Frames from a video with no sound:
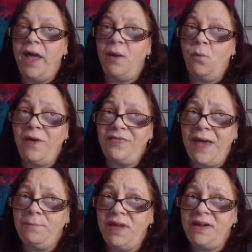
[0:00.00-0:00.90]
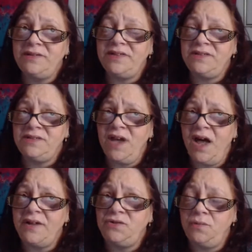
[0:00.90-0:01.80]
And what that means is
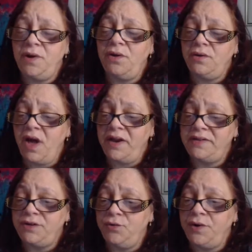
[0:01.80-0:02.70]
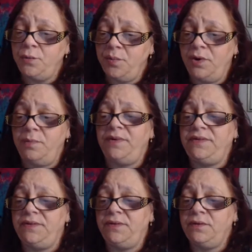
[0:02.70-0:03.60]
God's will. God has a greater
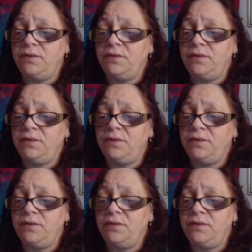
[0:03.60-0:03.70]
purpose.